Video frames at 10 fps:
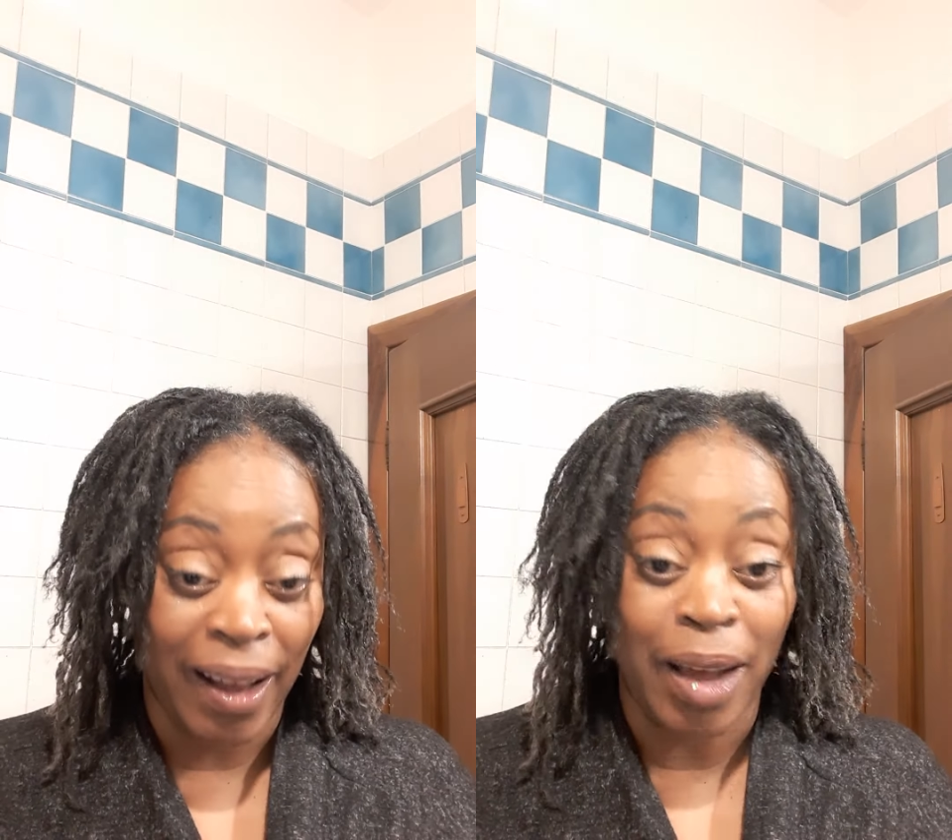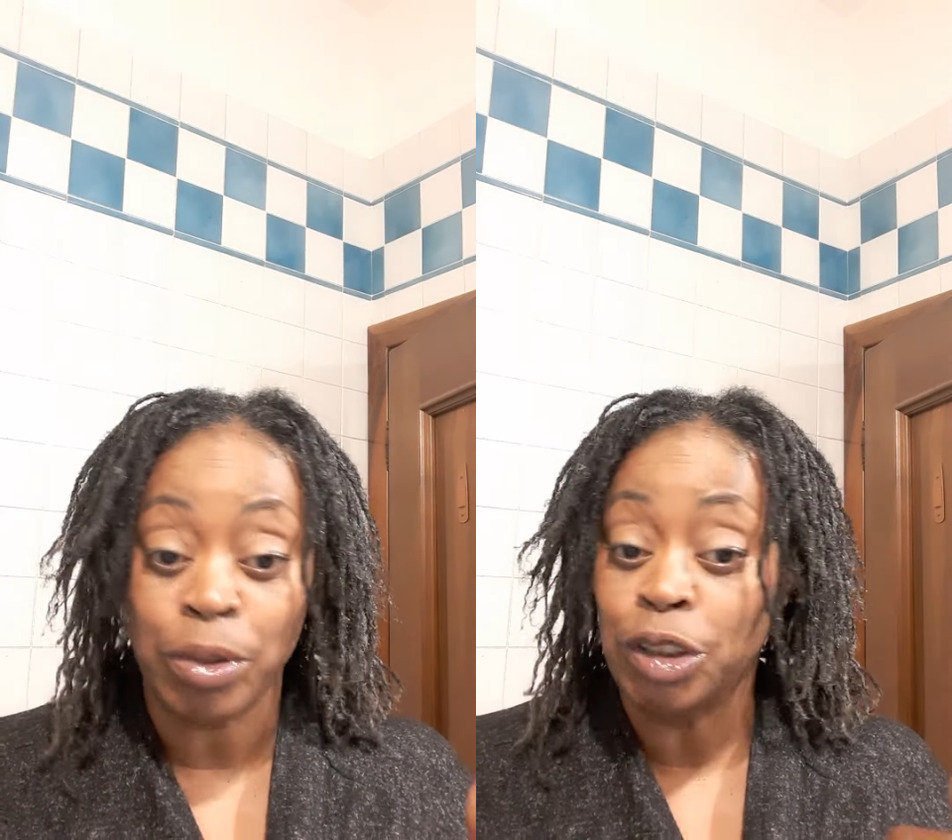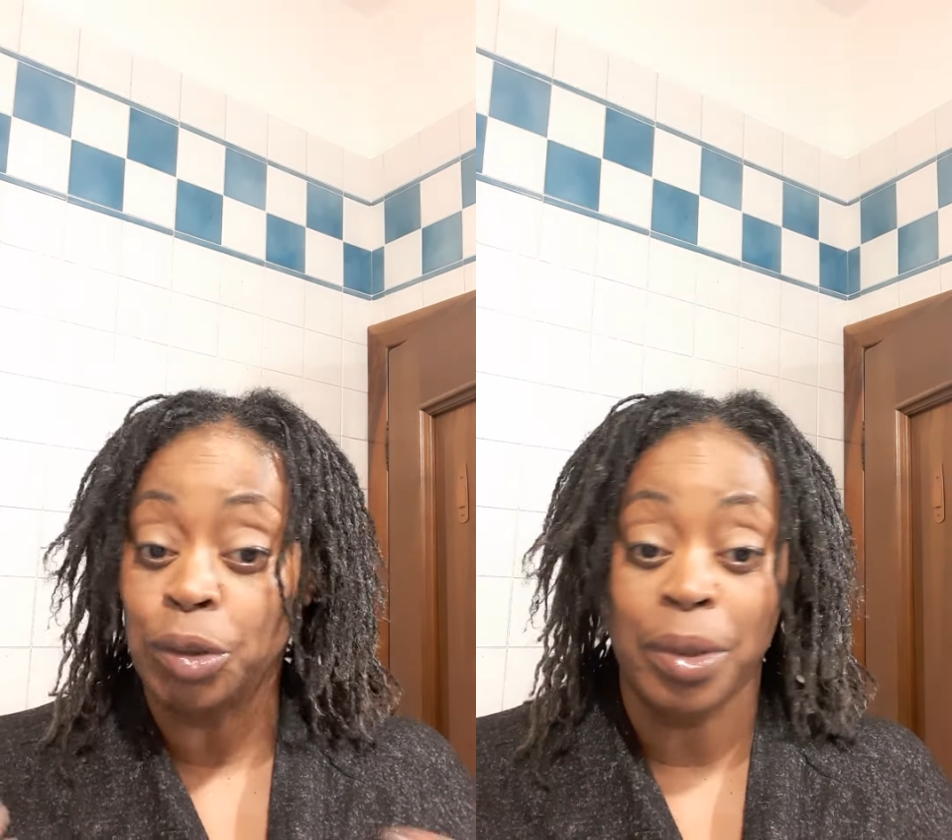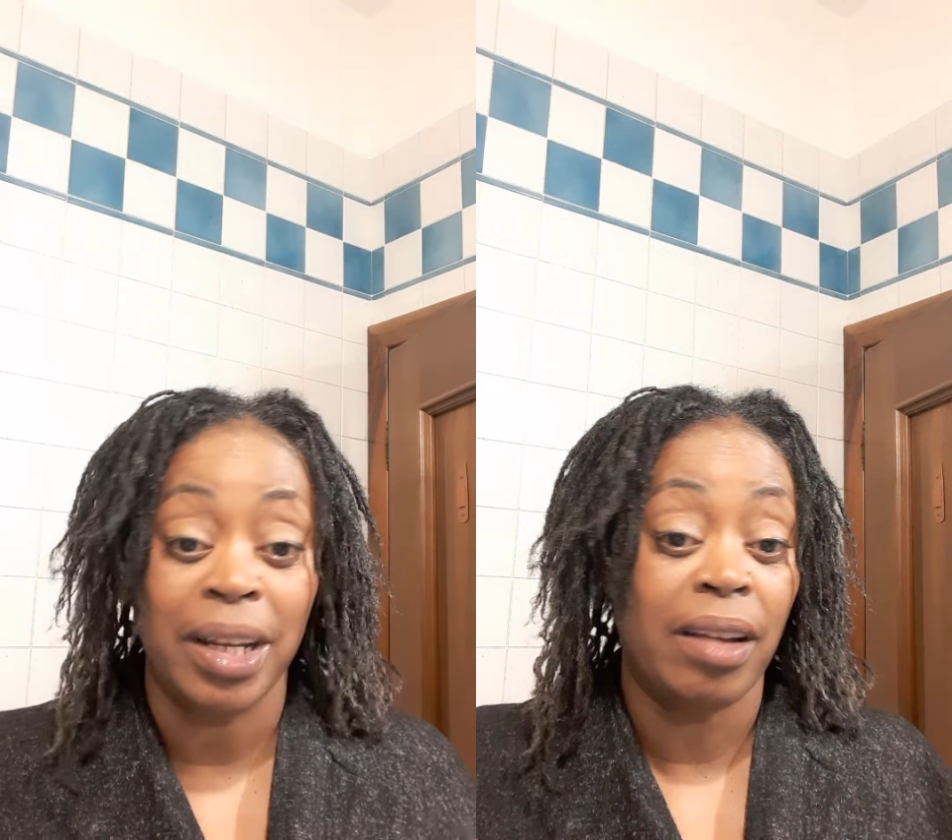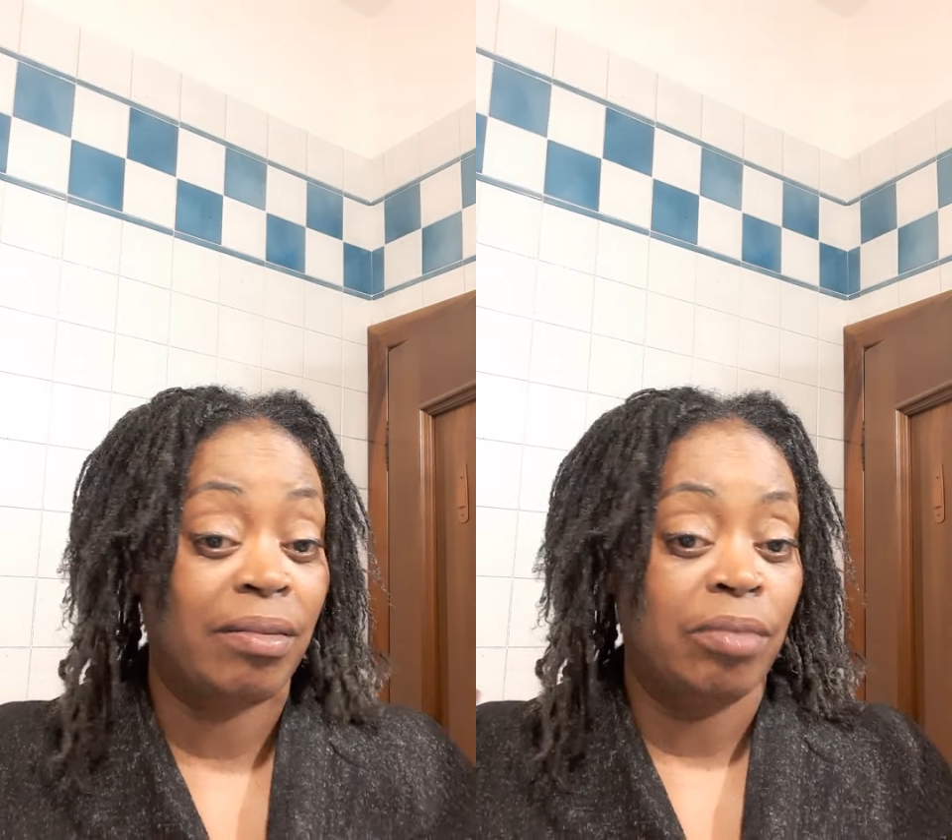I was doing
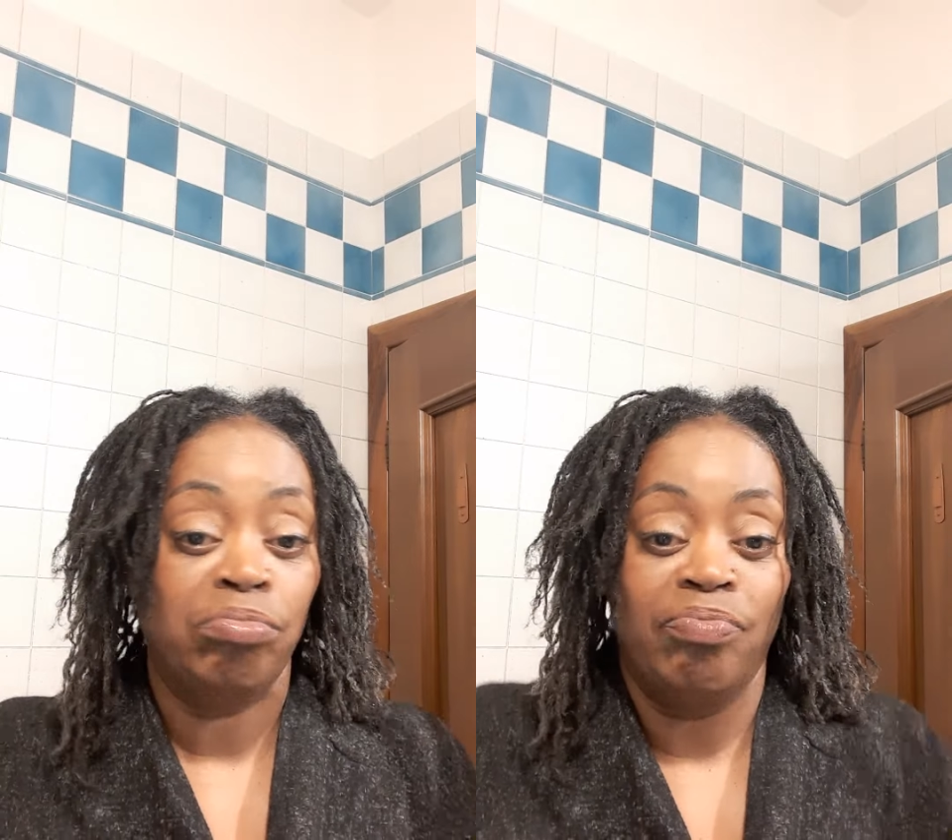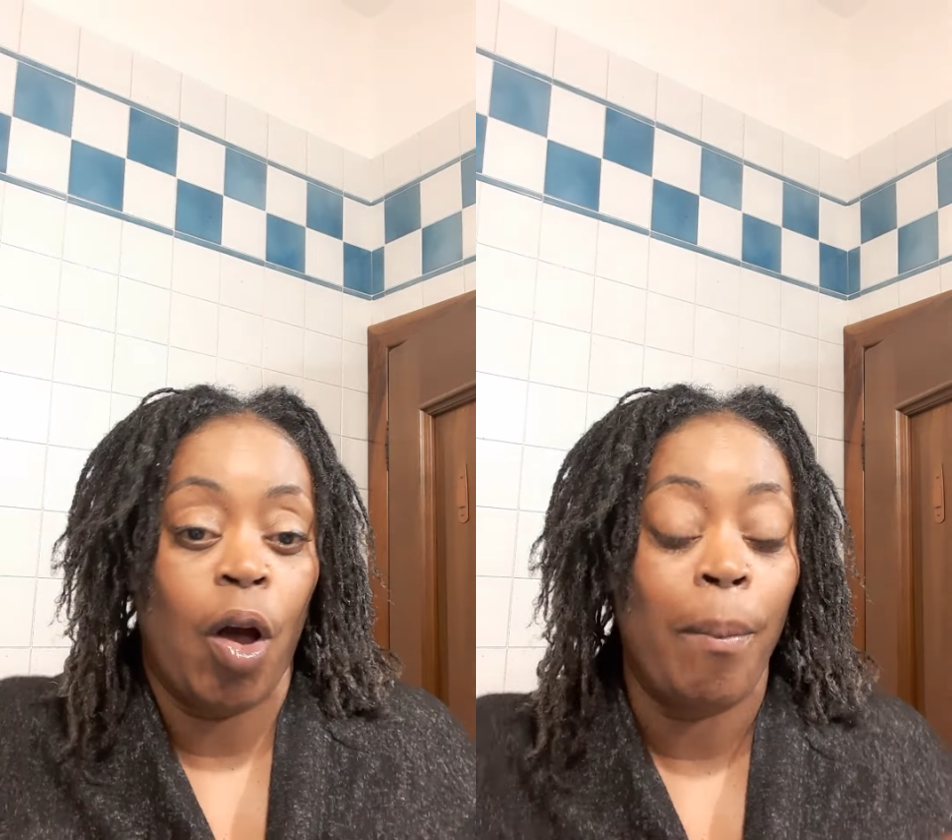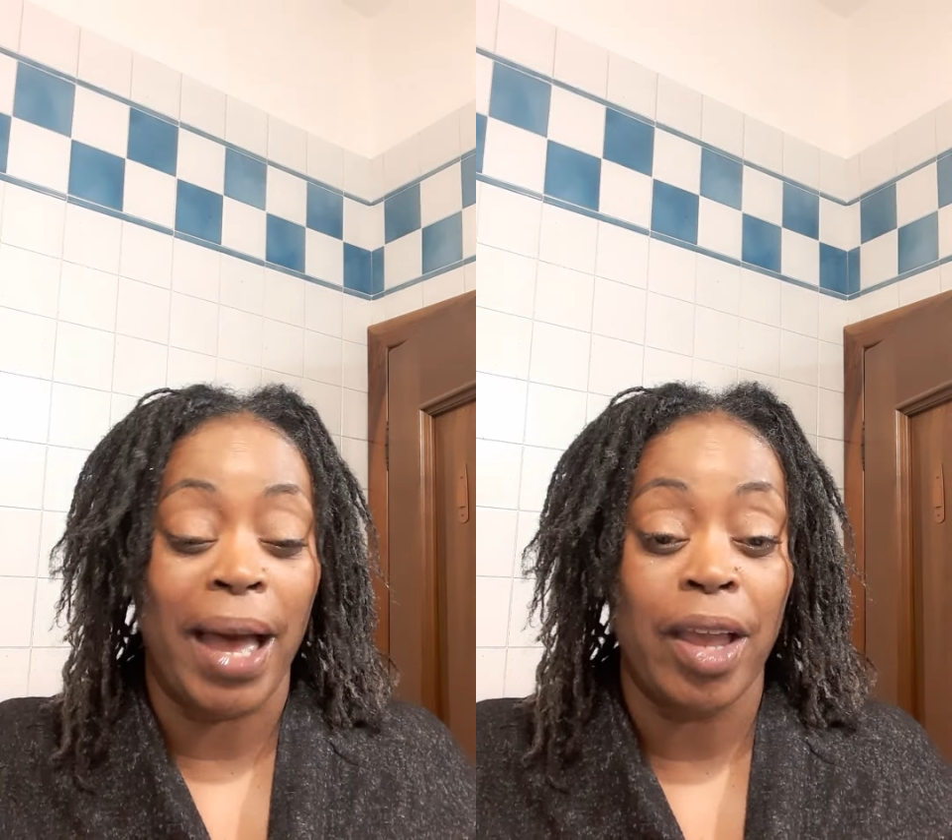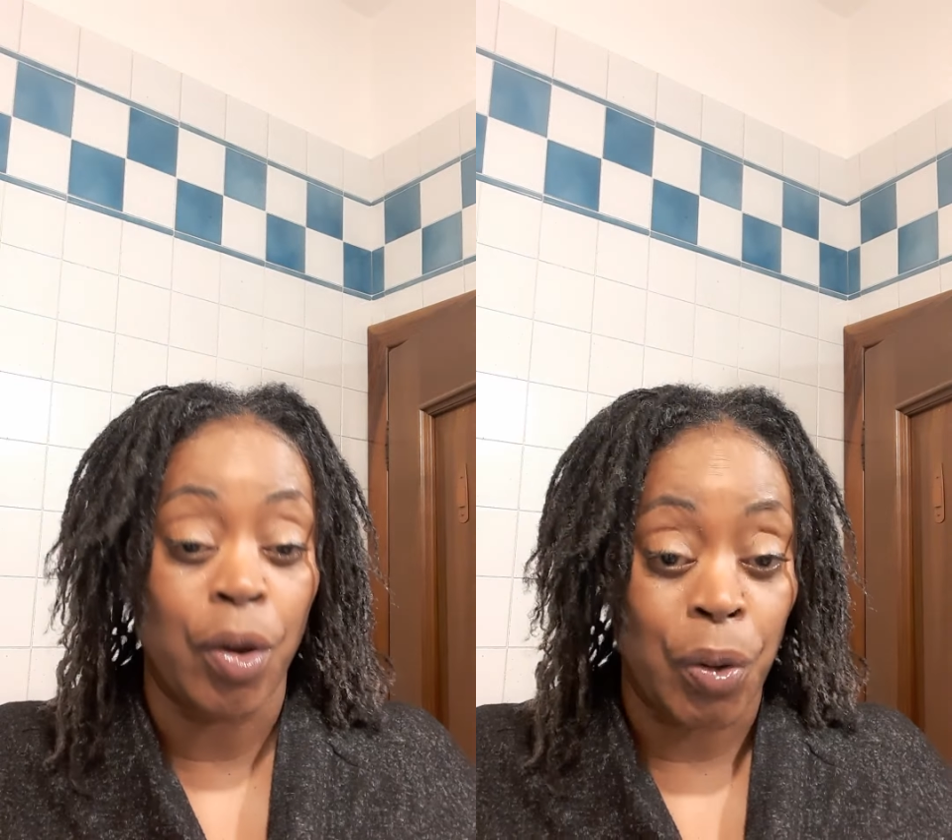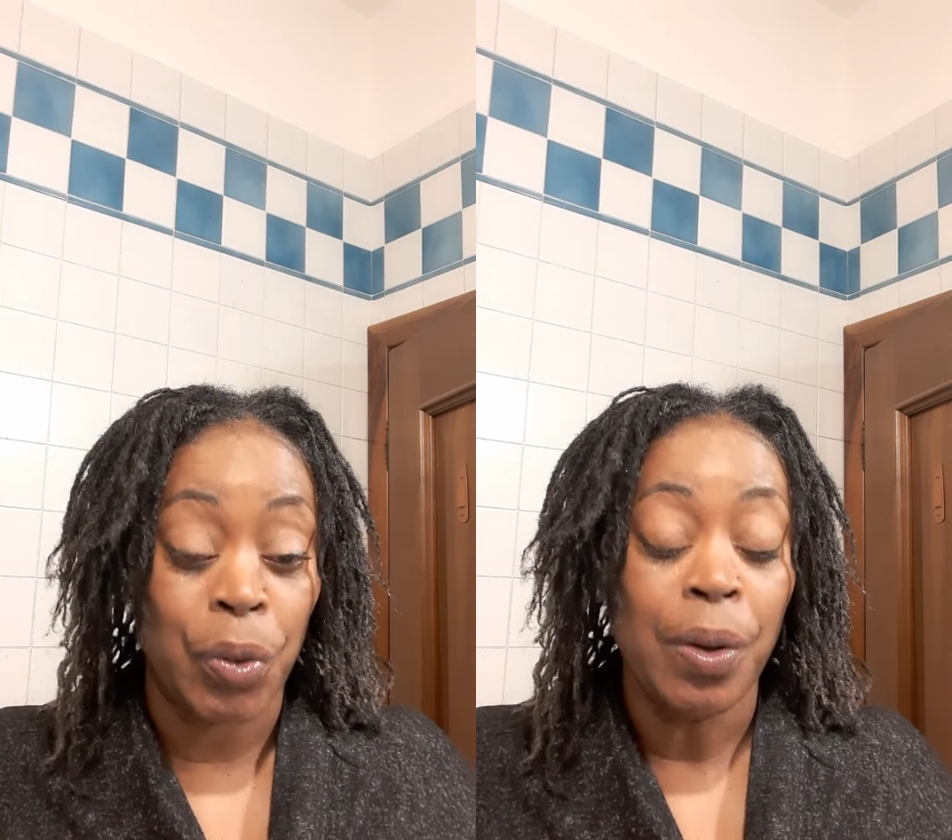it on my
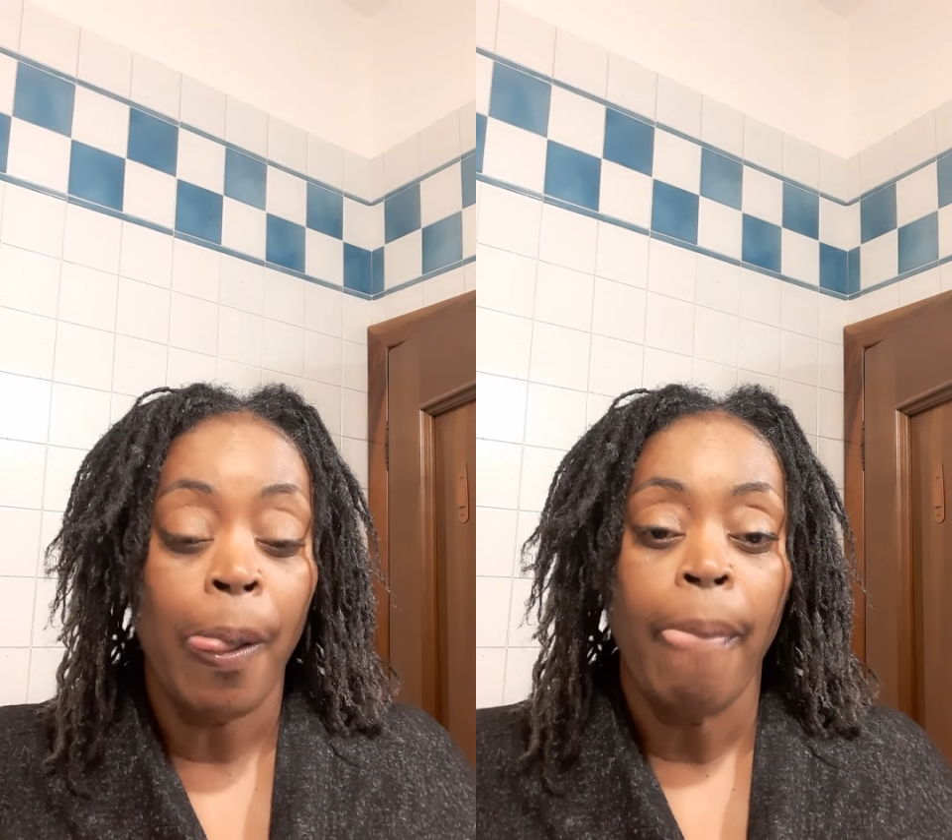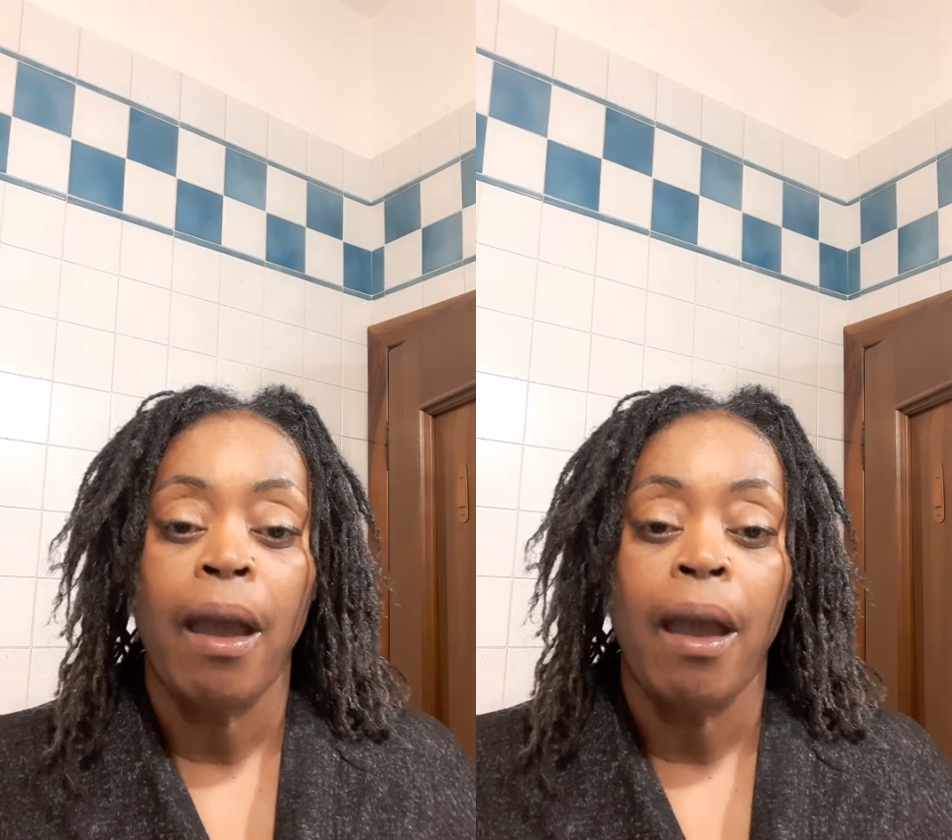own.